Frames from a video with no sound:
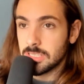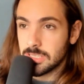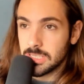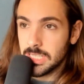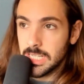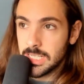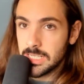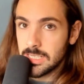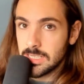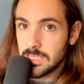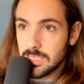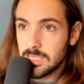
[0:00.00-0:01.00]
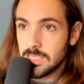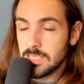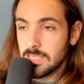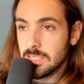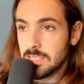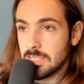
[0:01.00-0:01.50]
seed
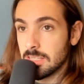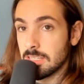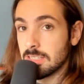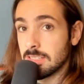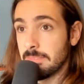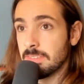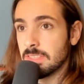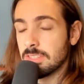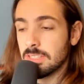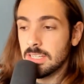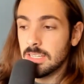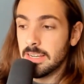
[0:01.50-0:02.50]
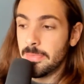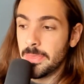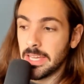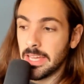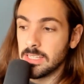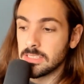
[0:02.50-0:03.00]
to the seventh seed in
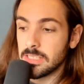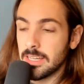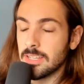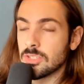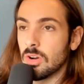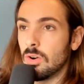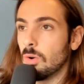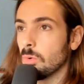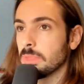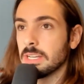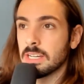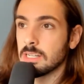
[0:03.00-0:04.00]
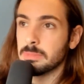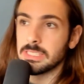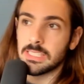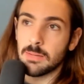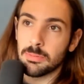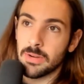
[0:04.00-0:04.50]
the East is only going to be
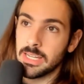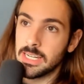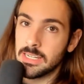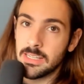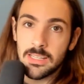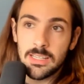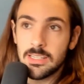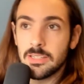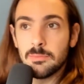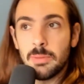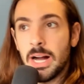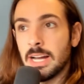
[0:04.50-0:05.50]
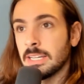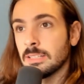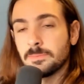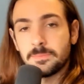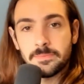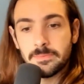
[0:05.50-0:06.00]
separated by
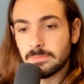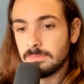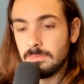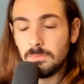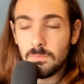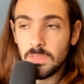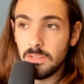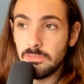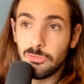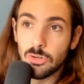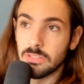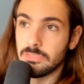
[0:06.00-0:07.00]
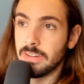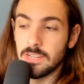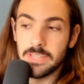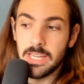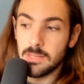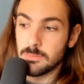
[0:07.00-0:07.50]
four or
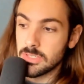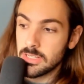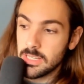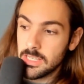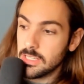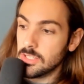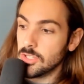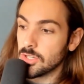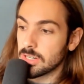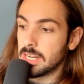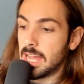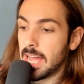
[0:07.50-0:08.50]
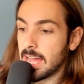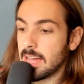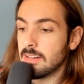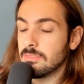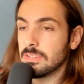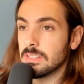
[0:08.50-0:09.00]
five games. You're going to
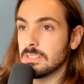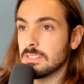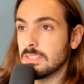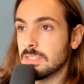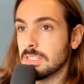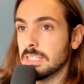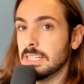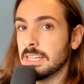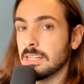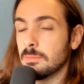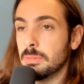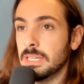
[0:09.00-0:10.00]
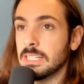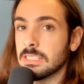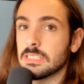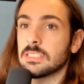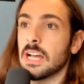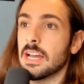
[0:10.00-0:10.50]
have seeding being
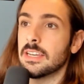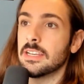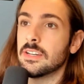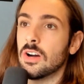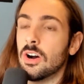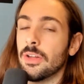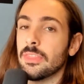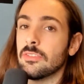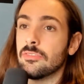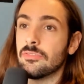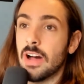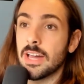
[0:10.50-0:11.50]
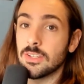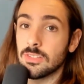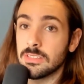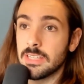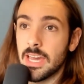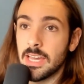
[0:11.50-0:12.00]
decided on the final
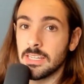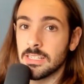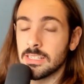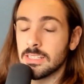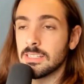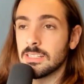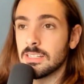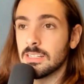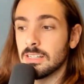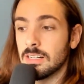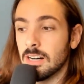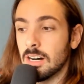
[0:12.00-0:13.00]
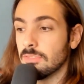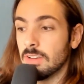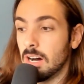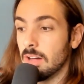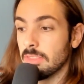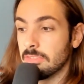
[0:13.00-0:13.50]
day of
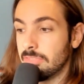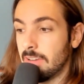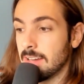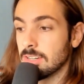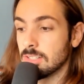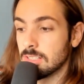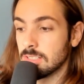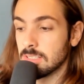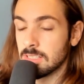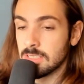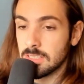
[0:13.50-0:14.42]
the